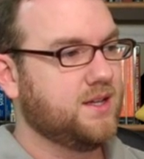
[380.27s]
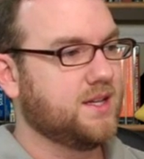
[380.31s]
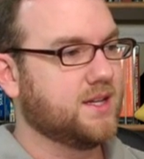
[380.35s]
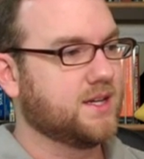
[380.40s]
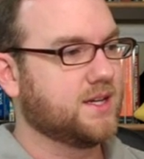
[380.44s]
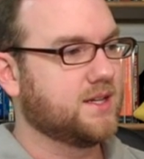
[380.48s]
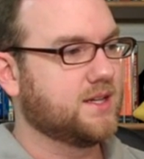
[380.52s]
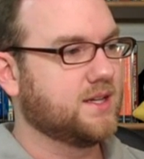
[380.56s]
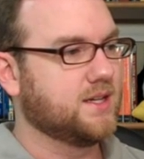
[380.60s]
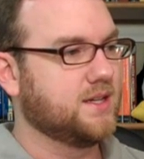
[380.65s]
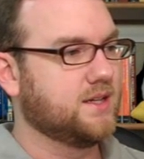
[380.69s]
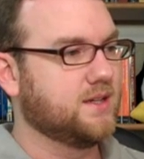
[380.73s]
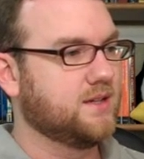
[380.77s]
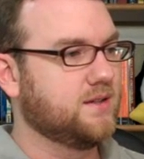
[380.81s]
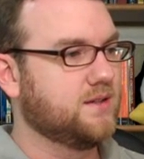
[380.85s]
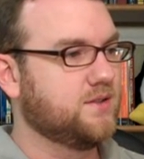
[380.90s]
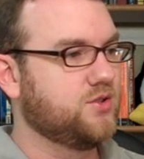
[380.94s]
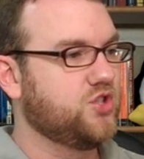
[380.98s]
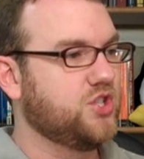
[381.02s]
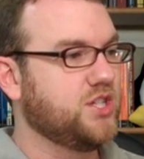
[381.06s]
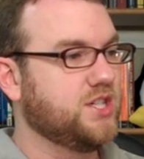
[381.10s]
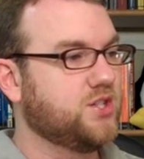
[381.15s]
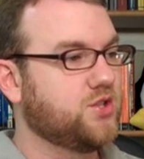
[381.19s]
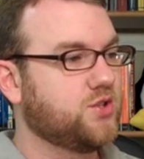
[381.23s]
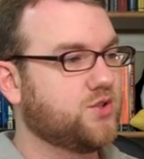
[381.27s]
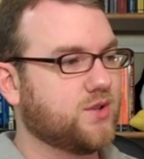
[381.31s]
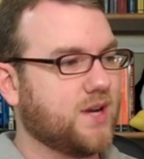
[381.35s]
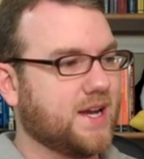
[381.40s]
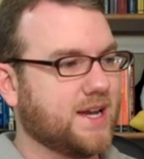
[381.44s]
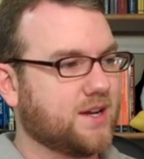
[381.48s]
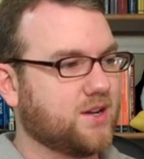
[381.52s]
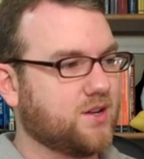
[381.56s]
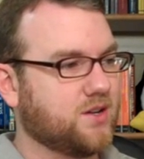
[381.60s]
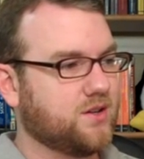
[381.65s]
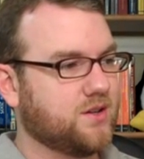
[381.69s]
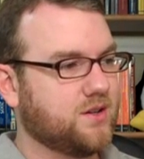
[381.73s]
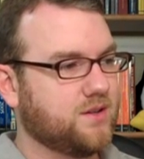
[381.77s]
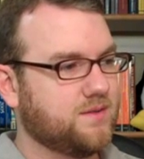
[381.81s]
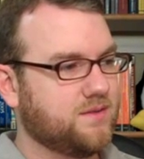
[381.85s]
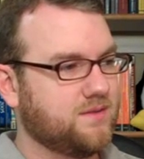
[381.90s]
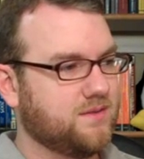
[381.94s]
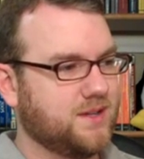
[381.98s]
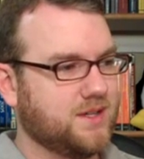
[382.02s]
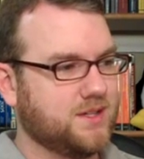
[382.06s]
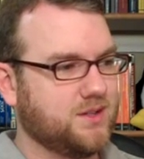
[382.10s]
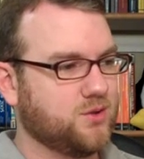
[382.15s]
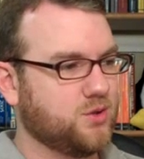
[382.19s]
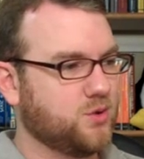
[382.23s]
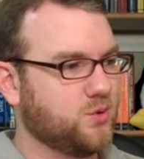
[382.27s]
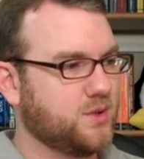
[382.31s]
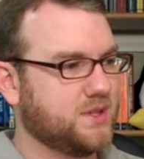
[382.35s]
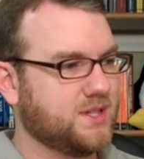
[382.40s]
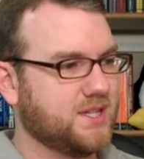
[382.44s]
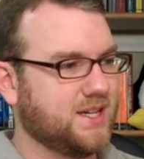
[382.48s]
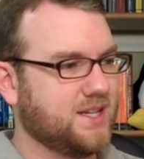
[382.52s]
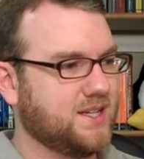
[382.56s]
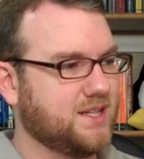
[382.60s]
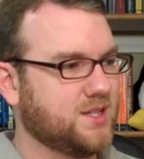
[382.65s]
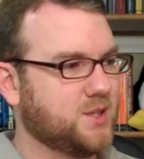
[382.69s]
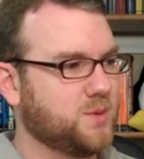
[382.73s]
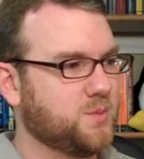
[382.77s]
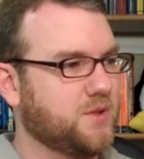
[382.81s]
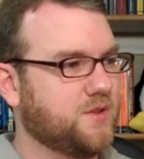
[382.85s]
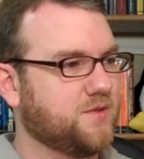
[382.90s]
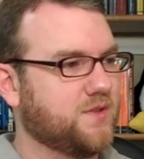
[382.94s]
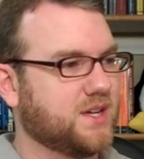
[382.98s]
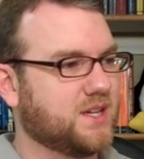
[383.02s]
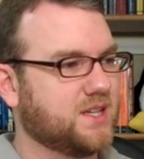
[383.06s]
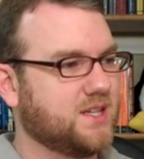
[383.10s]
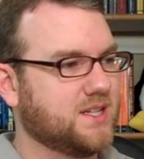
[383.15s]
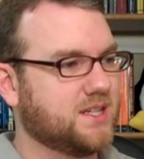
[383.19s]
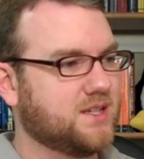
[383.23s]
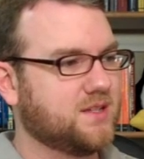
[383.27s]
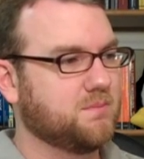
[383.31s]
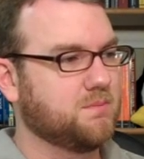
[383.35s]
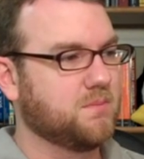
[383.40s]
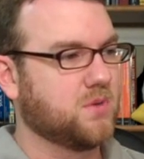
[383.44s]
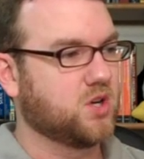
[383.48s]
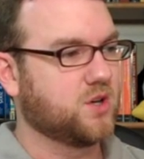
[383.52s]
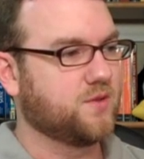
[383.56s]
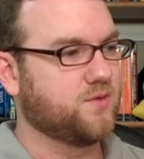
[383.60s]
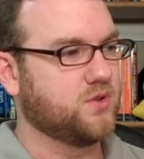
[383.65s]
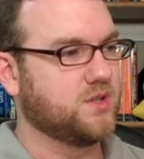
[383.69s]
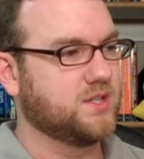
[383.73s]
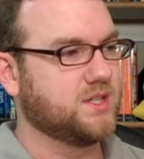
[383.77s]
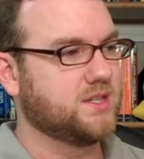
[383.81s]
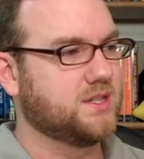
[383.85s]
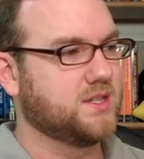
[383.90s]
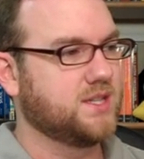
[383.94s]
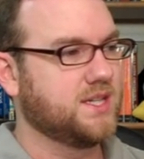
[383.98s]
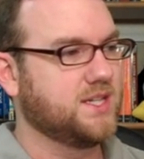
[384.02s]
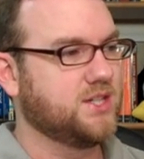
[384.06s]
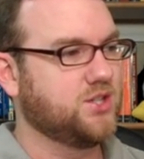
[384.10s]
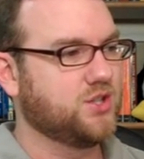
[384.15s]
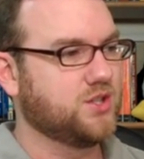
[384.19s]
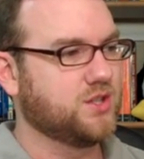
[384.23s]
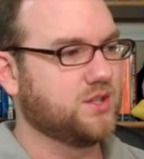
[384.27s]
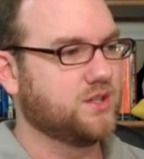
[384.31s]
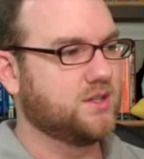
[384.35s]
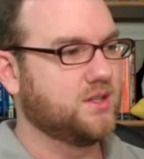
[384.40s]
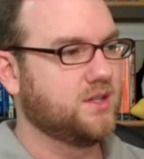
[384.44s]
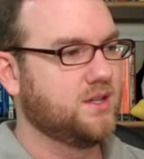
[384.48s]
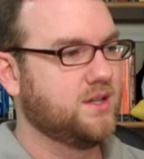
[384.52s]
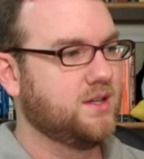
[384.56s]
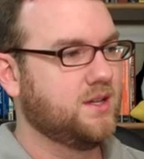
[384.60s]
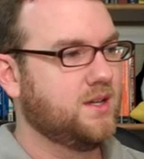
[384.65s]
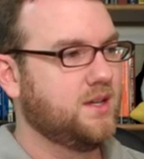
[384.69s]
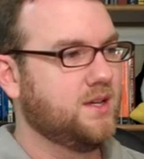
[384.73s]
like uh, cheese tracker, I don't know what that is, but if I clicked mark for installation,